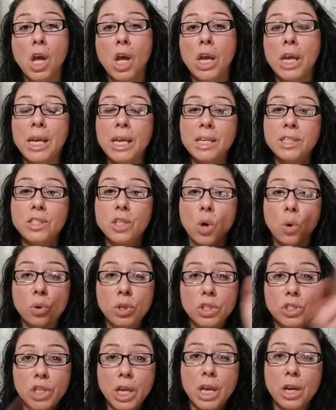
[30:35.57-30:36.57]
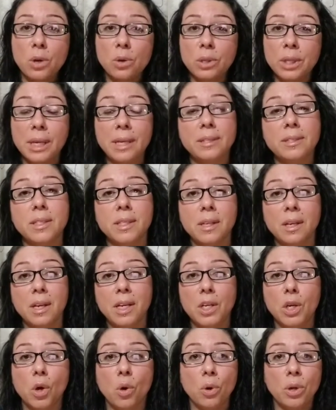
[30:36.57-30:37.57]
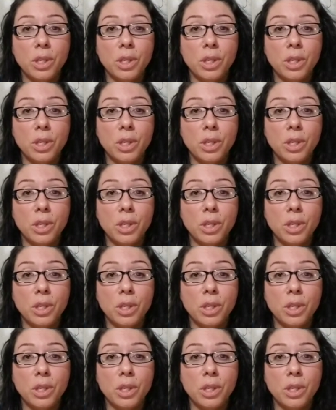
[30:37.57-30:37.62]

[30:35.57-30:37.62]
He is the only channel linked, you know,